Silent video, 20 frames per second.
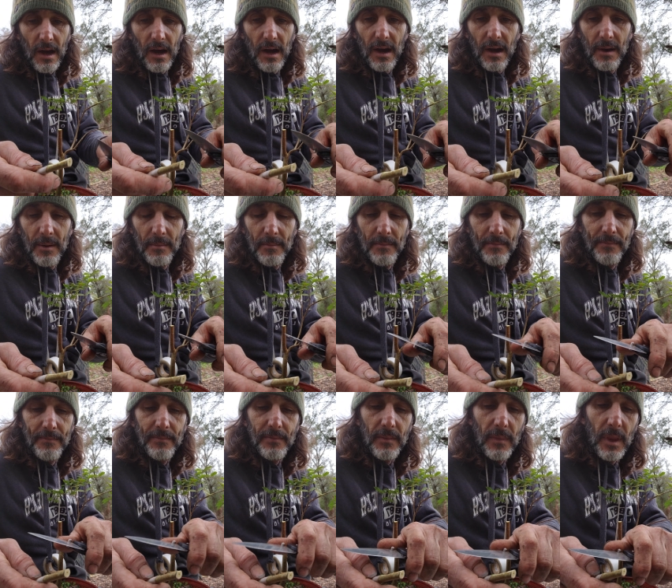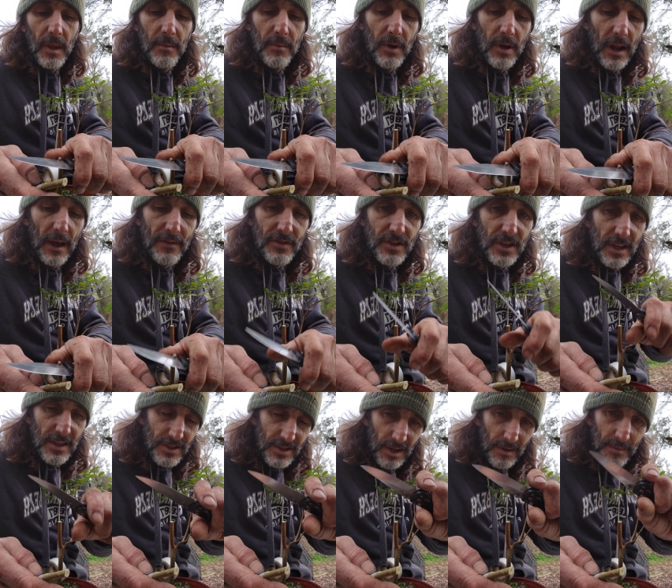Um, but I've
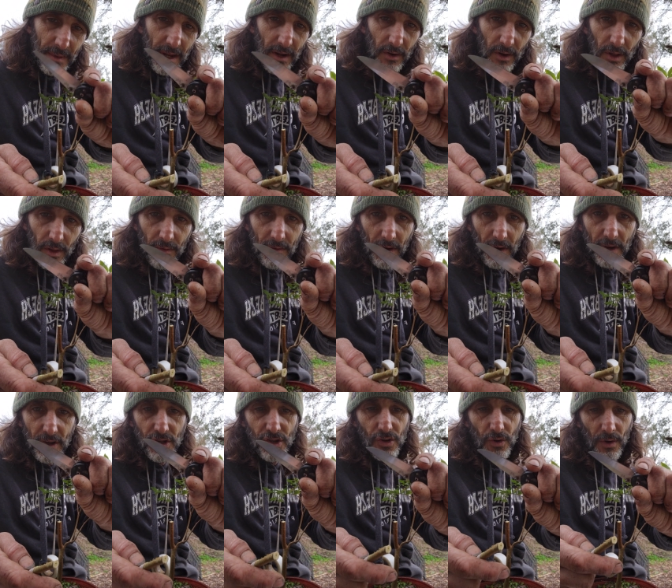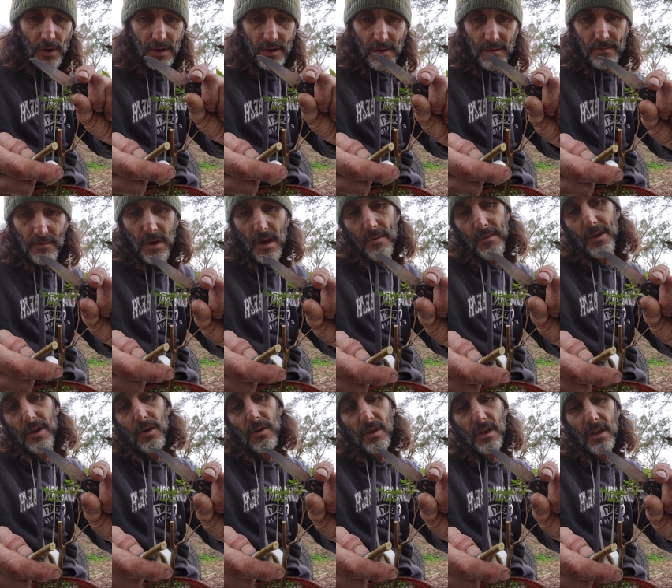seen some that are very short,
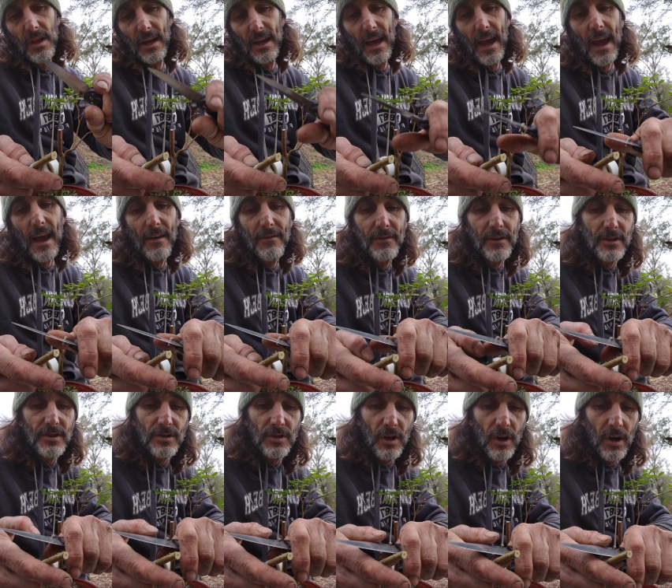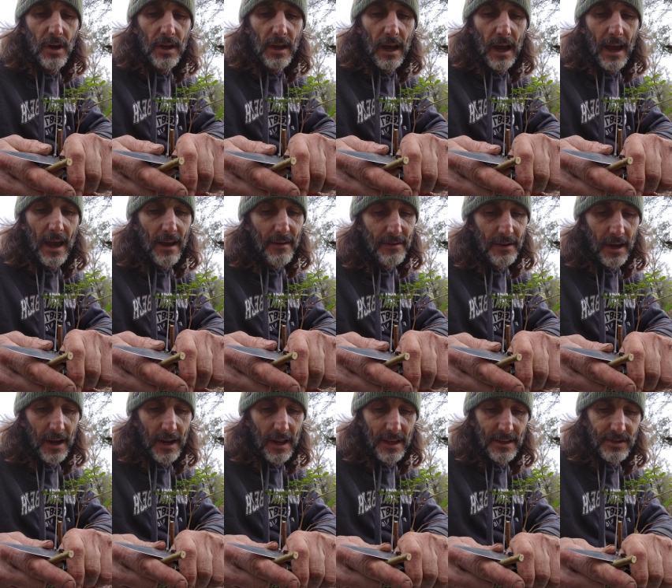maybe only like a half inch long. I have
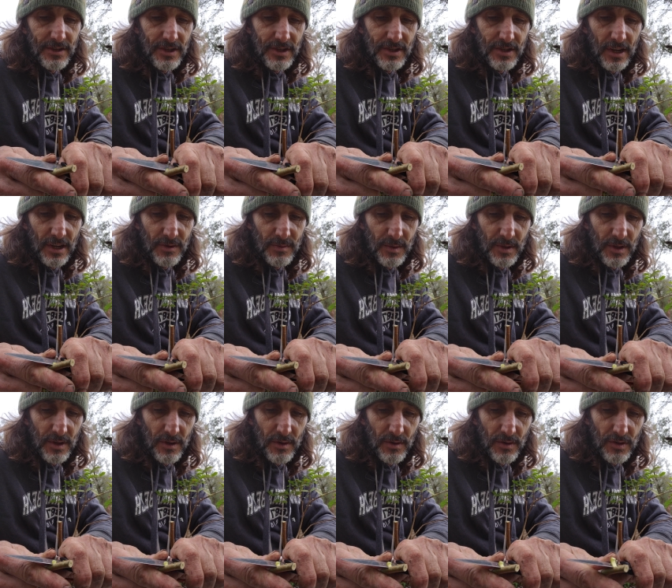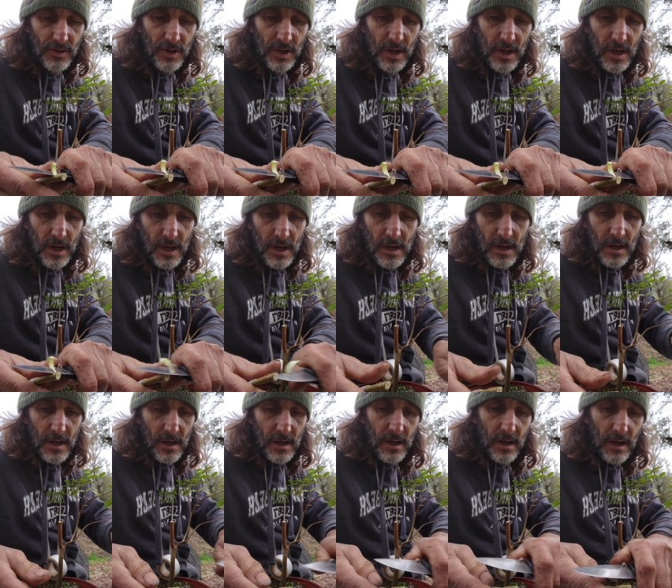not had success with those.
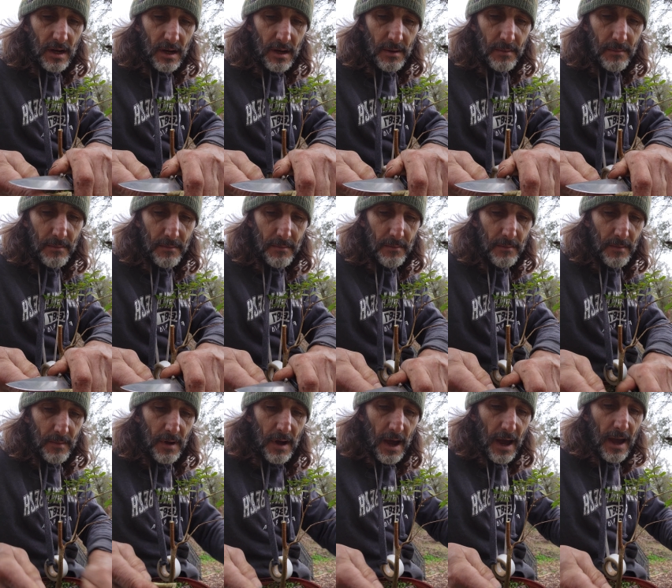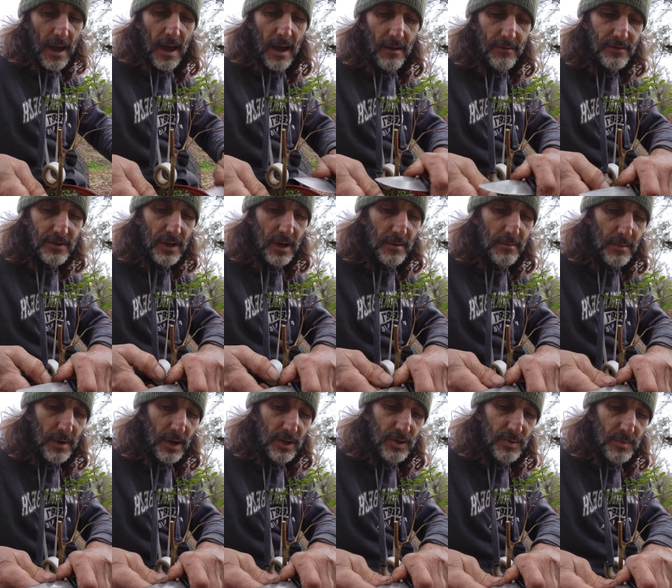Um, I have done
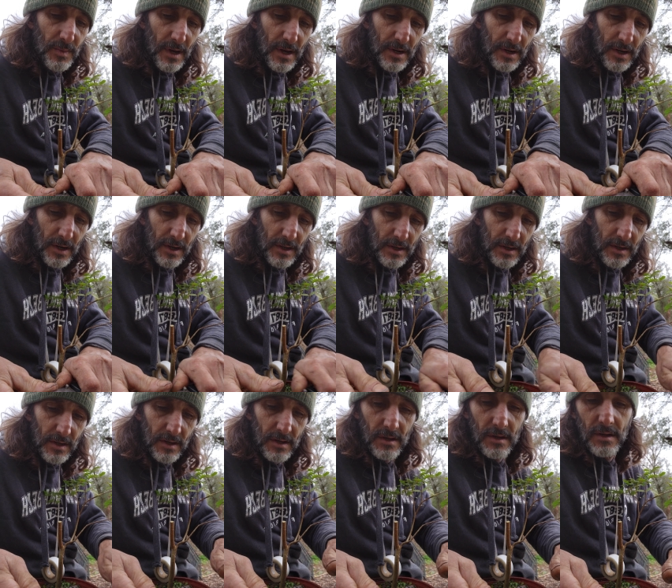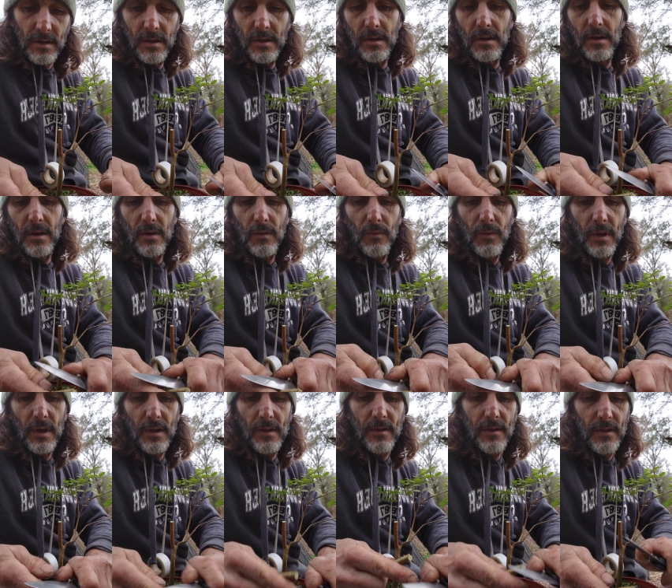much better
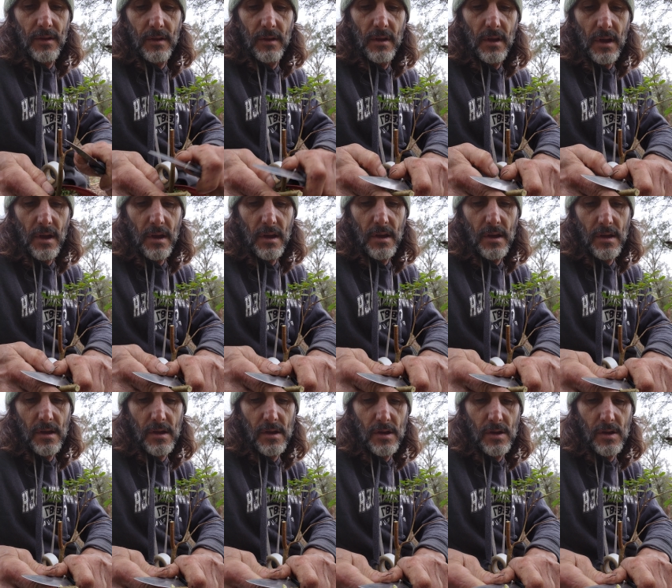with a